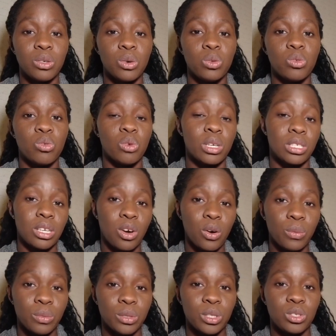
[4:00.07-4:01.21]
to go through as a
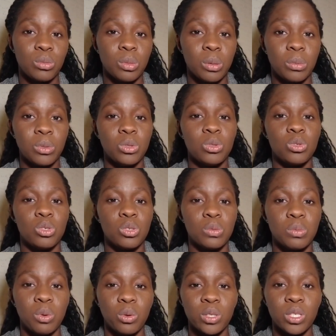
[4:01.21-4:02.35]
company to be able to
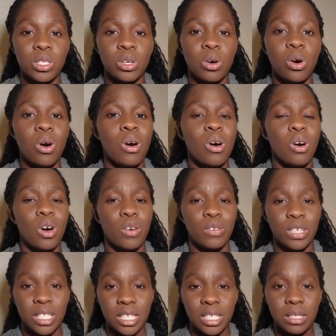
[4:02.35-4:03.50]
sponsor
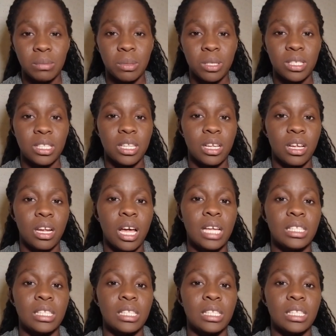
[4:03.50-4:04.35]
overseas personnel,